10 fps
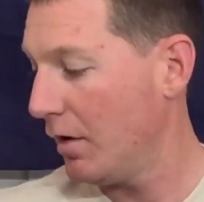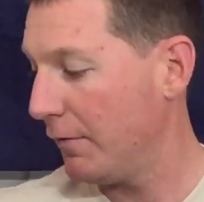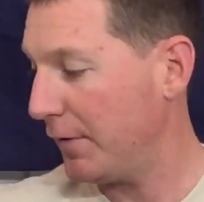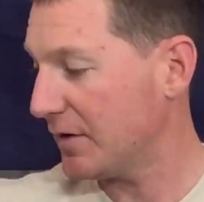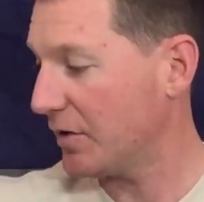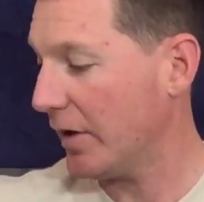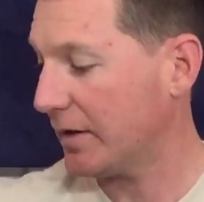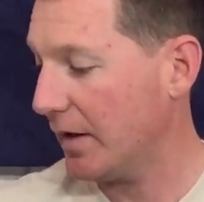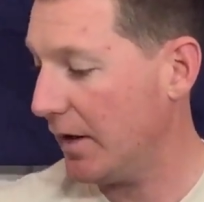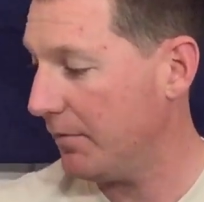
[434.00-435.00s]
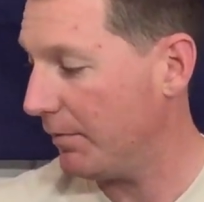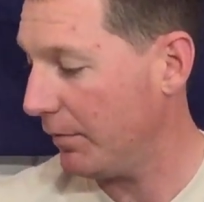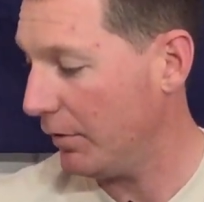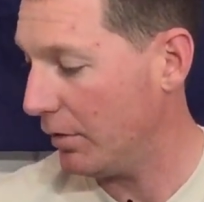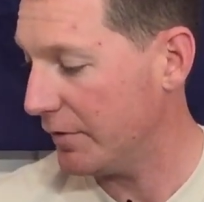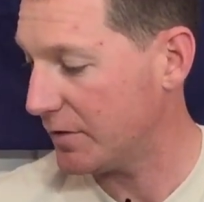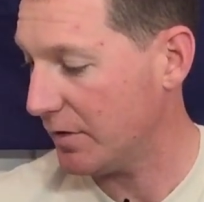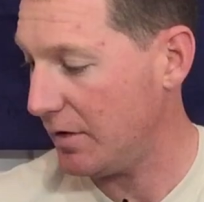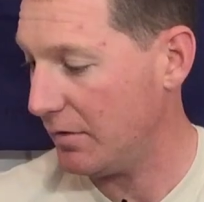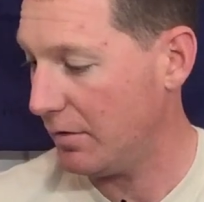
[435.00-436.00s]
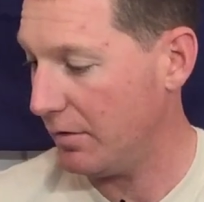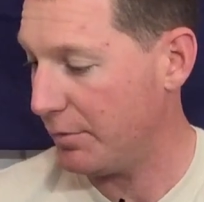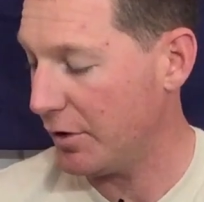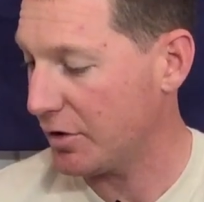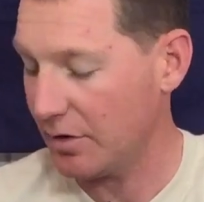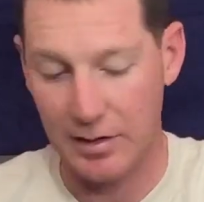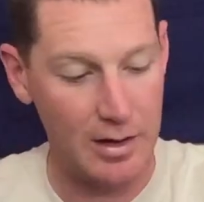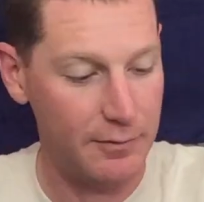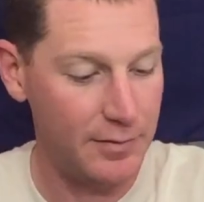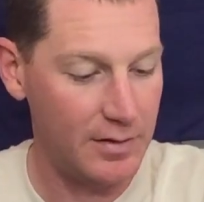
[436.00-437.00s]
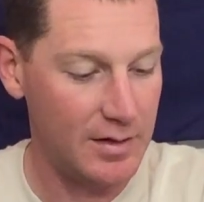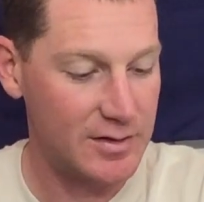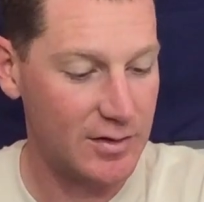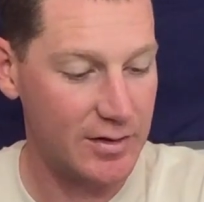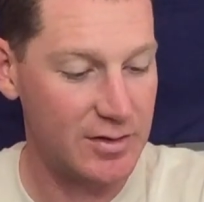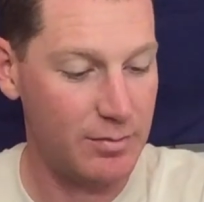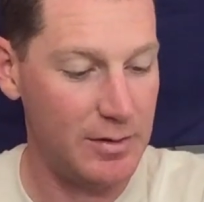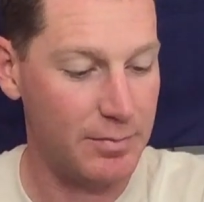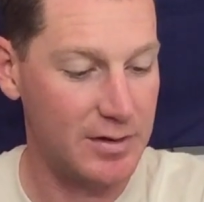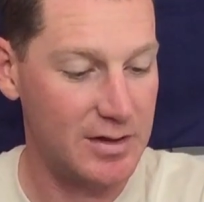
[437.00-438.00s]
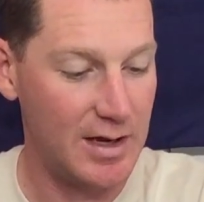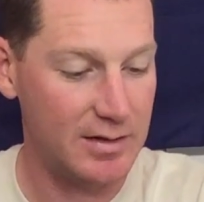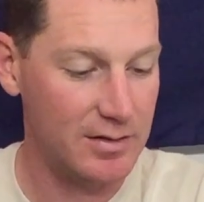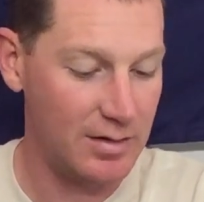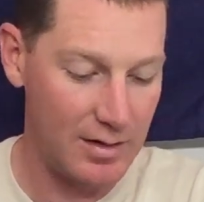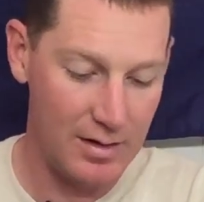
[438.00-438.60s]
Front sight guard, obviously the British love their sights to be protected